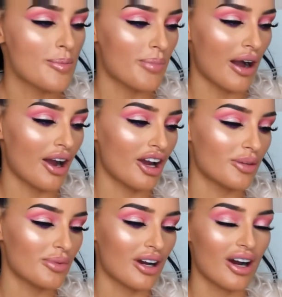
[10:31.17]
But I
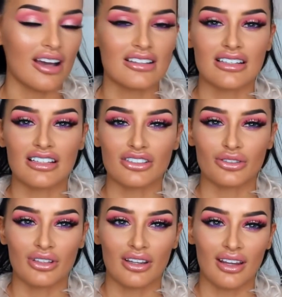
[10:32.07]
hope you guys
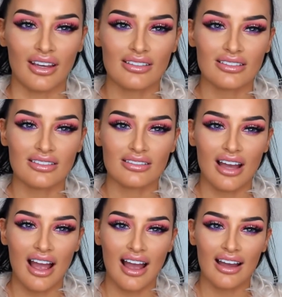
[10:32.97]
enjoyed this,
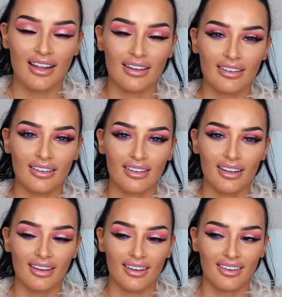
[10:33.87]
and
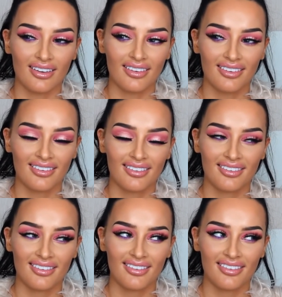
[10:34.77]
yeah.
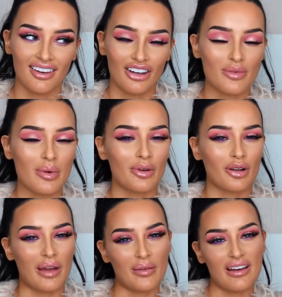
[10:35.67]
I know people are going to
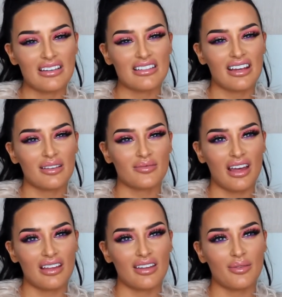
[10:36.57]
be like, why did you get them
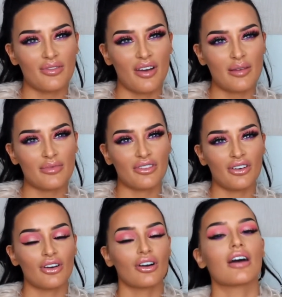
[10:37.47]
done? They were fine
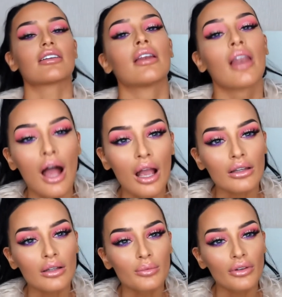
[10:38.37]
before. I didn't like
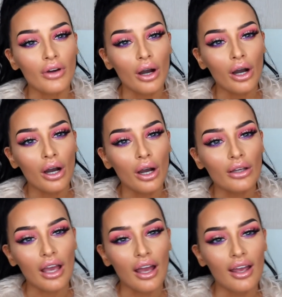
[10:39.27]
them before,
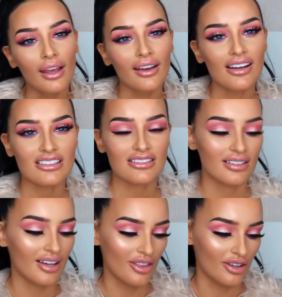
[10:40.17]
okay? I just
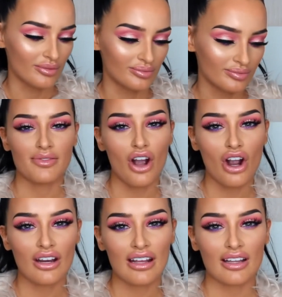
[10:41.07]
didn't like them. If you are
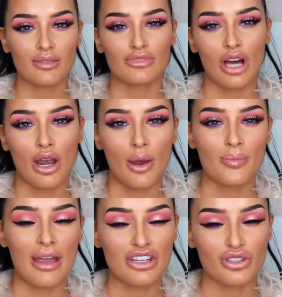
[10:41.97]
going to get them done,
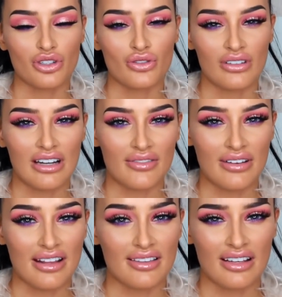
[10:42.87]
make sure you
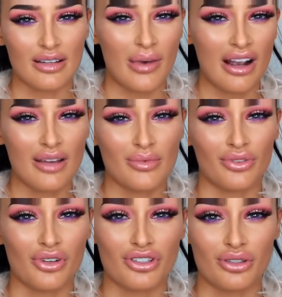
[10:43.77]
really think about it
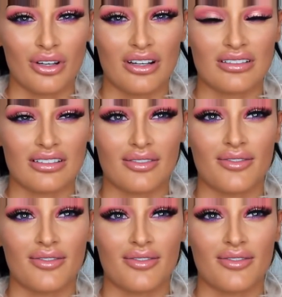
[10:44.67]
before you do it, because it's